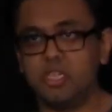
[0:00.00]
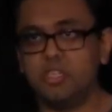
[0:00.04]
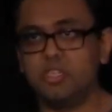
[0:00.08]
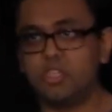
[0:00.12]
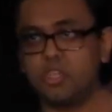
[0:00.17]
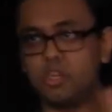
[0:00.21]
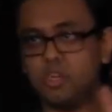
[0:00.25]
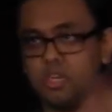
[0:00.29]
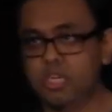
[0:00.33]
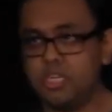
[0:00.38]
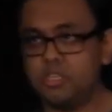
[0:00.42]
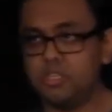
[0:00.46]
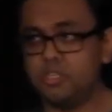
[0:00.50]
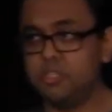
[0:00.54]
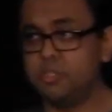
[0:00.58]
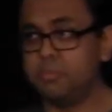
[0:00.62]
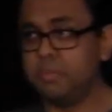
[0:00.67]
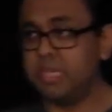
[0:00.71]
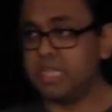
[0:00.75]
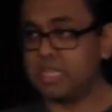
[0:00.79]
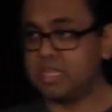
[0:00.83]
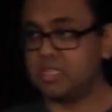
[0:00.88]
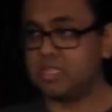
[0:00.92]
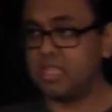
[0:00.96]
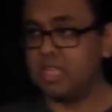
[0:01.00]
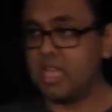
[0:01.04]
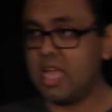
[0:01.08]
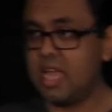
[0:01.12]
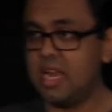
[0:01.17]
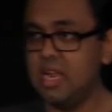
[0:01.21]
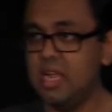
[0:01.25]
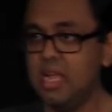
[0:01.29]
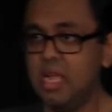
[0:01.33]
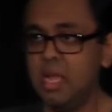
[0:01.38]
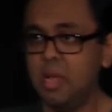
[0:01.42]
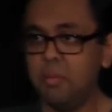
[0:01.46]
and churn issues because of
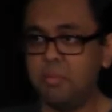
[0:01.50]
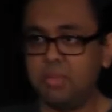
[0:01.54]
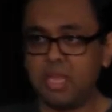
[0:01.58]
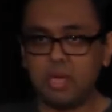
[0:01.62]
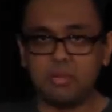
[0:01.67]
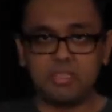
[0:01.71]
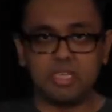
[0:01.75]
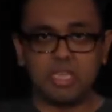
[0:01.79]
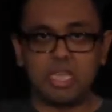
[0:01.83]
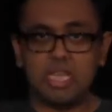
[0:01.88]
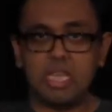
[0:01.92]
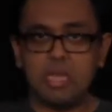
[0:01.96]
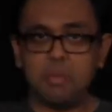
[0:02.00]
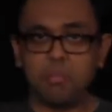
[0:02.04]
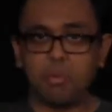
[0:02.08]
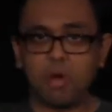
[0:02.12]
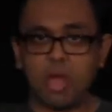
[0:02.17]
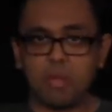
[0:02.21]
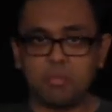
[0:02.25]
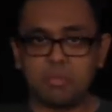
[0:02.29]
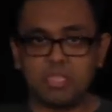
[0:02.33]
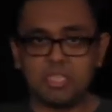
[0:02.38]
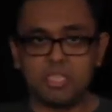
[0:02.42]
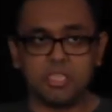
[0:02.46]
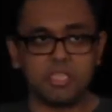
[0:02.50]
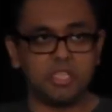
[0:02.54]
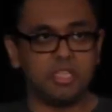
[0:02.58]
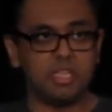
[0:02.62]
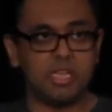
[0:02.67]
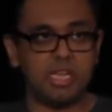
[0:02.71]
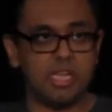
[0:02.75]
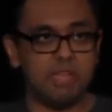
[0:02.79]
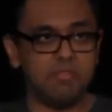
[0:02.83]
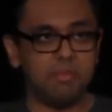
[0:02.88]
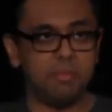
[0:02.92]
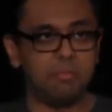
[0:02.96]
that. But that was a key proposition
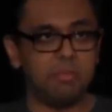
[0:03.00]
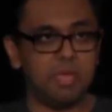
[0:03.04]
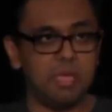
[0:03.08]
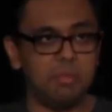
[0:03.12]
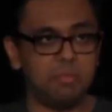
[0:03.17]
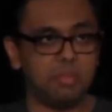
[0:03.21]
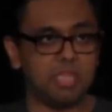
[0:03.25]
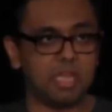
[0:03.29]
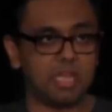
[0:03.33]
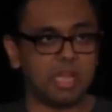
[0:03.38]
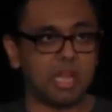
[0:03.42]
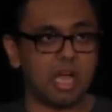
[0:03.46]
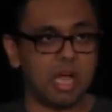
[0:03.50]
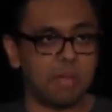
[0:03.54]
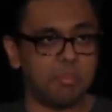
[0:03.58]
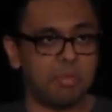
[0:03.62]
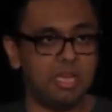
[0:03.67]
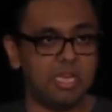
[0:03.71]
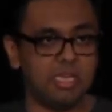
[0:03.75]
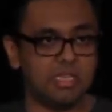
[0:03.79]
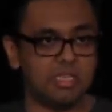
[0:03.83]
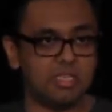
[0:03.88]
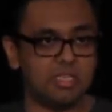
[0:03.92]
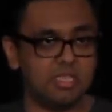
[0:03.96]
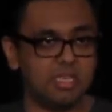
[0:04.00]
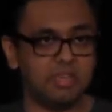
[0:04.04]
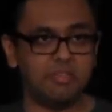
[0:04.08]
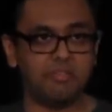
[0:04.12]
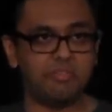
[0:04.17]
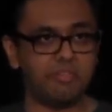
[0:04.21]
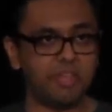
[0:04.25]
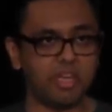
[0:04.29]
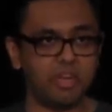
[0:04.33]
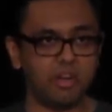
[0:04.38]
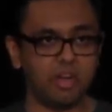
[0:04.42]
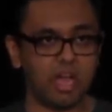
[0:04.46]
that even people that copied us didn't
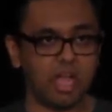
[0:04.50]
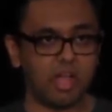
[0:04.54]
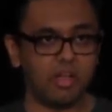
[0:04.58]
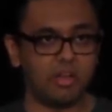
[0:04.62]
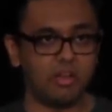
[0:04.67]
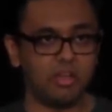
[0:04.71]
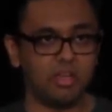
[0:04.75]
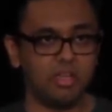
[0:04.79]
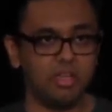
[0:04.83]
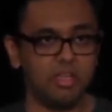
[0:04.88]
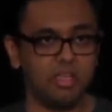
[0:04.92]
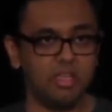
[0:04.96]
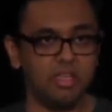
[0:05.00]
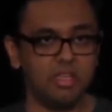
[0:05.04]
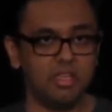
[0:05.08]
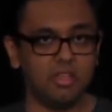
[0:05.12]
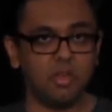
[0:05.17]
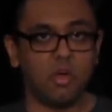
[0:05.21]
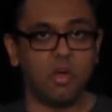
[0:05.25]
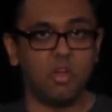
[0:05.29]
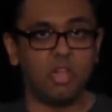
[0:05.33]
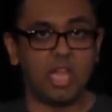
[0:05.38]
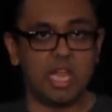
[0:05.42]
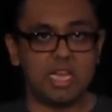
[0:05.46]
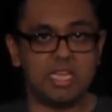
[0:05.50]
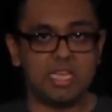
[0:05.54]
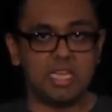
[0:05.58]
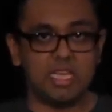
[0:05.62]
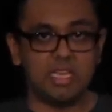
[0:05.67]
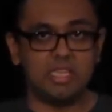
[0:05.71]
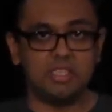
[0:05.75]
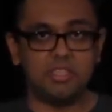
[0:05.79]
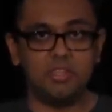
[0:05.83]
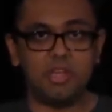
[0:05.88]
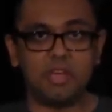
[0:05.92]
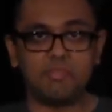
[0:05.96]
figure out. The whole
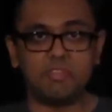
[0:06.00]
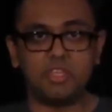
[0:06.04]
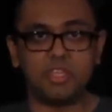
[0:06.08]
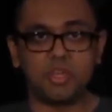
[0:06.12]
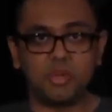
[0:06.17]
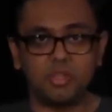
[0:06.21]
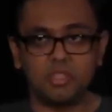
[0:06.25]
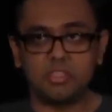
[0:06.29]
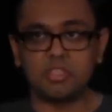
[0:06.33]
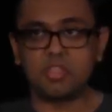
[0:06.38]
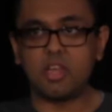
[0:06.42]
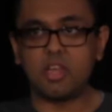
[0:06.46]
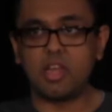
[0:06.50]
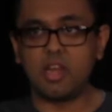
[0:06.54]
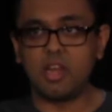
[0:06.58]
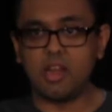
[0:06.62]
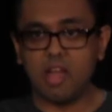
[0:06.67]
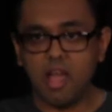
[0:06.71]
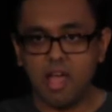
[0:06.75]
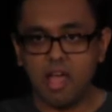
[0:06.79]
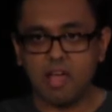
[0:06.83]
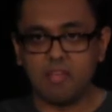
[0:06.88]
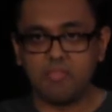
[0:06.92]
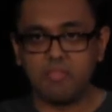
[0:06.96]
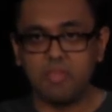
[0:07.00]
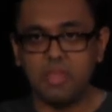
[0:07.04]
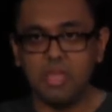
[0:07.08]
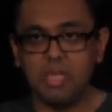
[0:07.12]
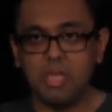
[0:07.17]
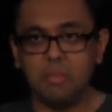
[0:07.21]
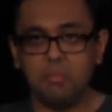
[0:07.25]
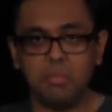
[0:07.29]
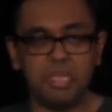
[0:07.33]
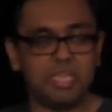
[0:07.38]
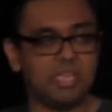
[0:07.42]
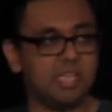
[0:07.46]
idea is you have to turn this on and off
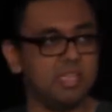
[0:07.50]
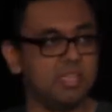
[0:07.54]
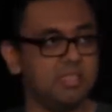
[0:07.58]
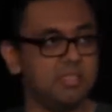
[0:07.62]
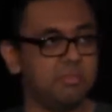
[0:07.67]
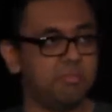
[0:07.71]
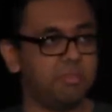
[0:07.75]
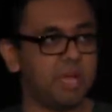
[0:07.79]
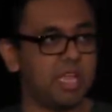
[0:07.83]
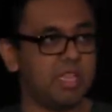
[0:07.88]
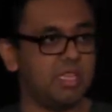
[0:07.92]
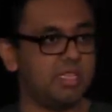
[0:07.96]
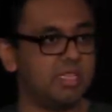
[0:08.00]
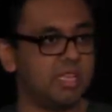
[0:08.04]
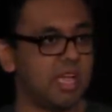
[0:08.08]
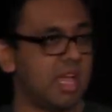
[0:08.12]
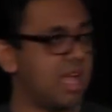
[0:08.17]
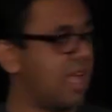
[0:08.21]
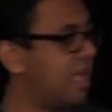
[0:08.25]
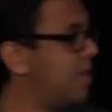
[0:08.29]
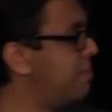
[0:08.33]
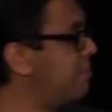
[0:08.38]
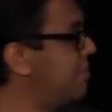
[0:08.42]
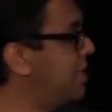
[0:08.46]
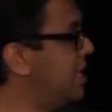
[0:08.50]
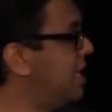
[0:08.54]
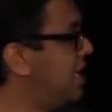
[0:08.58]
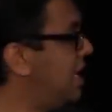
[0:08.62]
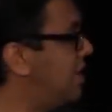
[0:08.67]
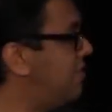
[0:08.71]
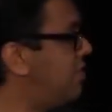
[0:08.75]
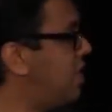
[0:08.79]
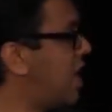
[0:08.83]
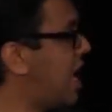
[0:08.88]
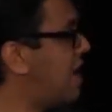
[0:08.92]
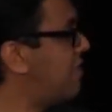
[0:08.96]
because by the time,
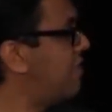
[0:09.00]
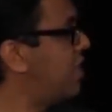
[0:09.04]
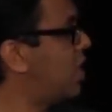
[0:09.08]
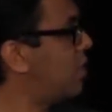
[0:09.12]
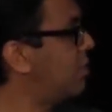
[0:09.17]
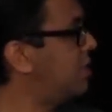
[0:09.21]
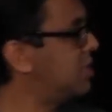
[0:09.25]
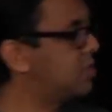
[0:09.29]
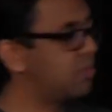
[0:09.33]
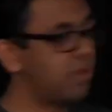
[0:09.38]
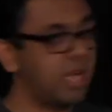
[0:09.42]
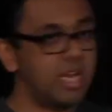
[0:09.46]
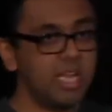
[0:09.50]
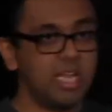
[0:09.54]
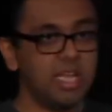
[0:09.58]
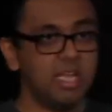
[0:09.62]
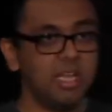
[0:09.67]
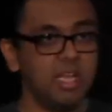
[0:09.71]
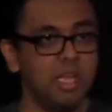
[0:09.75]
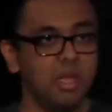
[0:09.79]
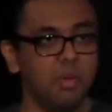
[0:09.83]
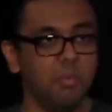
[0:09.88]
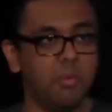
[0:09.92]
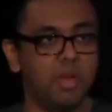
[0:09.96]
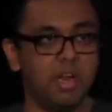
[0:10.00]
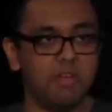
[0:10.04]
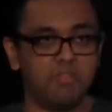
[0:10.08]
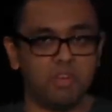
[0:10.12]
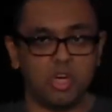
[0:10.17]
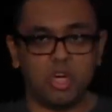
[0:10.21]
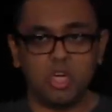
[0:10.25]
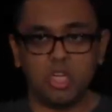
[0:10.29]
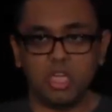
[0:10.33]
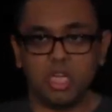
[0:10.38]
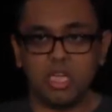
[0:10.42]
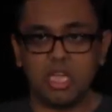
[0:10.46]
if you have it always running, whatever
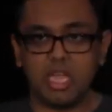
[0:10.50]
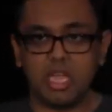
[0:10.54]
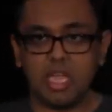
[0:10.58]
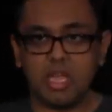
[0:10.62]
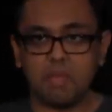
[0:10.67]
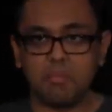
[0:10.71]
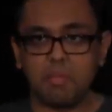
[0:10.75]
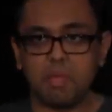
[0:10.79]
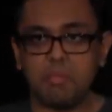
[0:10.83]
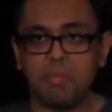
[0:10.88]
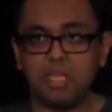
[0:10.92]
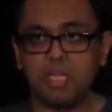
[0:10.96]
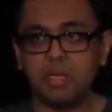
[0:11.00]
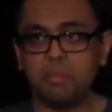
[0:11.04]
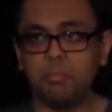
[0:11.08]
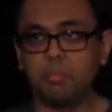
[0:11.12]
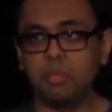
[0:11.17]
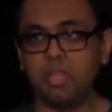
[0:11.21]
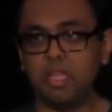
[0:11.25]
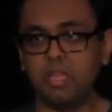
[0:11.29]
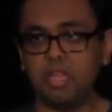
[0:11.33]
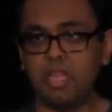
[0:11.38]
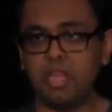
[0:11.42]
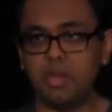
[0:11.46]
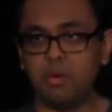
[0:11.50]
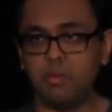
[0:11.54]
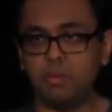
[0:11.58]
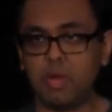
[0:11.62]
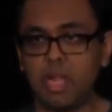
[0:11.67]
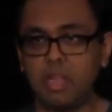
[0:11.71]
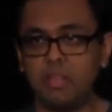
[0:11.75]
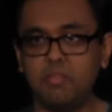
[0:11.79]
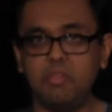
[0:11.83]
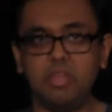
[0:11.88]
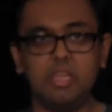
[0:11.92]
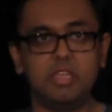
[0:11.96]
you're looking at might be completely
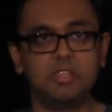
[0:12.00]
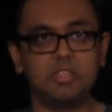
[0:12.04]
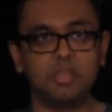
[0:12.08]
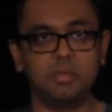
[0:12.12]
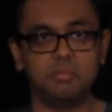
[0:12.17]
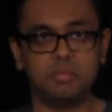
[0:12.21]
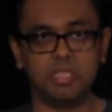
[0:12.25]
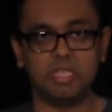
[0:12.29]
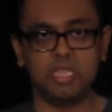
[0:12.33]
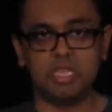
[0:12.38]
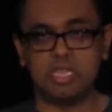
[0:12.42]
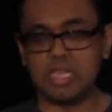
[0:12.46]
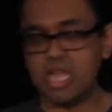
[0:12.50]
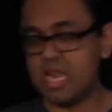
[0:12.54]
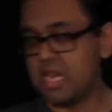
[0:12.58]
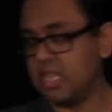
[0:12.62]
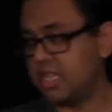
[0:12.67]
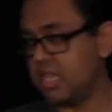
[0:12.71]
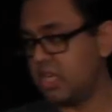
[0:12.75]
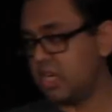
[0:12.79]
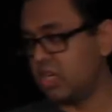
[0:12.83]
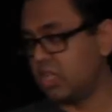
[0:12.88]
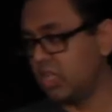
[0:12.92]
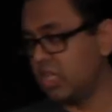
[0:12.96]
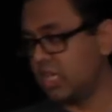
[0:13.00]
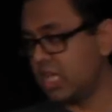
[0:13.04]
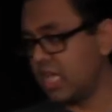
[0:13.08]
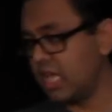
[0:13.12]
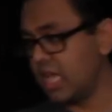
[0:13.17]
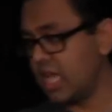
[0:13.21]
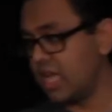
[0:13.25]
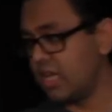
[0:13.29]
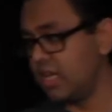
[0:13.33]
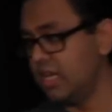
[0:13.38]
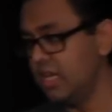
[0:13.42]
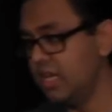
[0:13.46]
irrelevant in terms of the data that you're looking
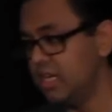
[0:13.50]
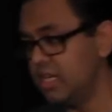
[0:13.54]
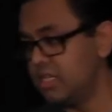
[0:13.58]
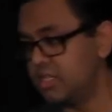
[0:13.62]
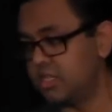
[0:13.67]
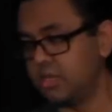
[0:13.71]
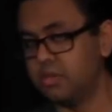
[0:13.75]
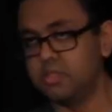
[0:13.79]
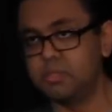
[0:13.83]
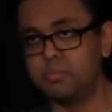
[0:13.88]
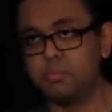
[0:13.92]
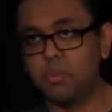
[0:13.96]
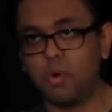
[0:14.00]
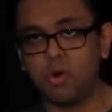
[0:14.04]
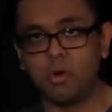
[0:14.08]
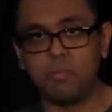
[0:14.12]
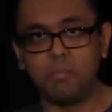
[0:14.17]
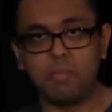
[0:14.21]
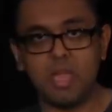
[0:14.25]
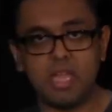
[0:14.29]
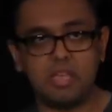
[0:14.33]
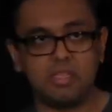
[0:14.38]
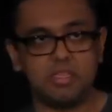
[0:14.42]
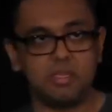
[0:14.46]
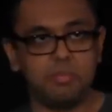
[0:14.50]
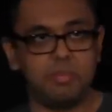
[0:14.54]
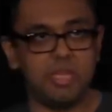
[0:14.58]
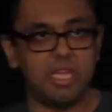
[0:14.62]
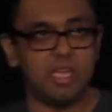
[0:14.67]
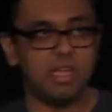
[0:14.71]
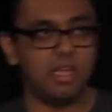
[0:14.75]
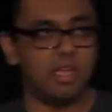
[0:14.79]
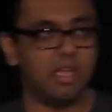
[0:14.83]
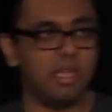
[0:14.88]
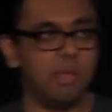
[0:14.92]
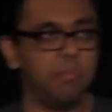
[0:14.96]
at. So it was more meant to be
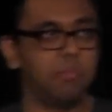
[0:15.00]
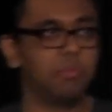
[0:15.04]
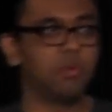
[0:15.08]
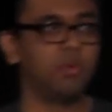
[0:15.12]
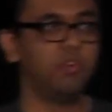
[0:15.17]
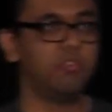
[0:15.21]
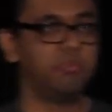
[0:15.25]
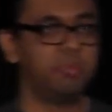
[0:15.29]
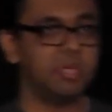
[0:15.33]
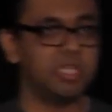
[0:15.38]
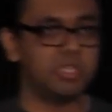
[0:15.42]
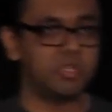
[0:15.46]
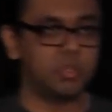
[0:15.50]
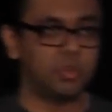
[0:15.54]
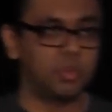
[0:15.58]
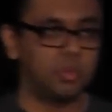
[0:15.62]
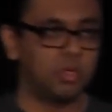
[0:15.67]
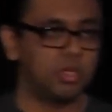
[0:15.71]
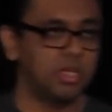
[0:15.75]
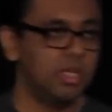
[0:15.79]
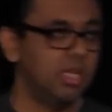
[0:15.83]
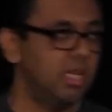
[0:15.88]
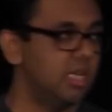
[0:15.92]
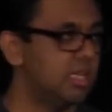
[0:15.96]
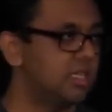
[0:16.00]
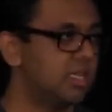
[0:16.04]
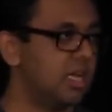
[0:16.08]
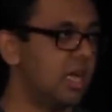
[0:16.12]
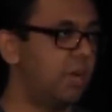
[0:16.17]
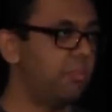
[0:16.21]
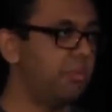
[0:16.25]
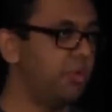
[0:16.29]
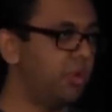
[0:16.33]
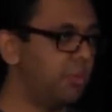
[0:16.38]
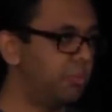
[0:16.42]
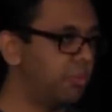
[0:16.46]
an improvement tool to
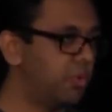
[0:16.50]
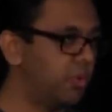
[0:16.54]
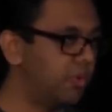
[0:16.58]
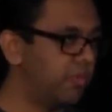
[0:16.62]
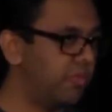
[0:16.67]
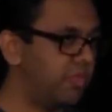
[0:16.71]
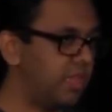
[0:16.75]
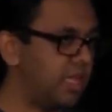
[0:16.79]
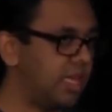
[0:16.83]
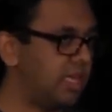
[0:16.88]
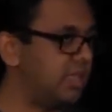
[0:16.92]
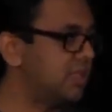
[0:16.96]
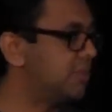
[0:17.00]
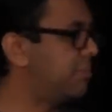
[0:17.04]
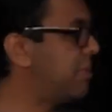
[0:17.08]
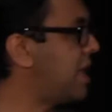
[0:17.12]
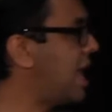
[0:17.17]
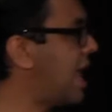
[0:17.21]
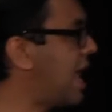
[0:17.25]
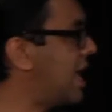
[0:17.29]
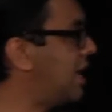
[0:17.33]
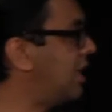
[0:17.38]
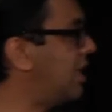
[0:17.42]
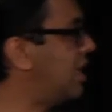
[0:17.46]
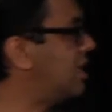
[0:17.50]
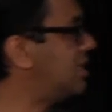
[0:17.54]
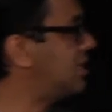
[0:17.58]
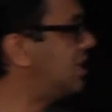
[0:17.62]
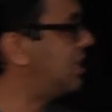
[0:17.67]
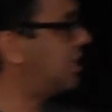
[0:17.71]
help you improve things by analyzing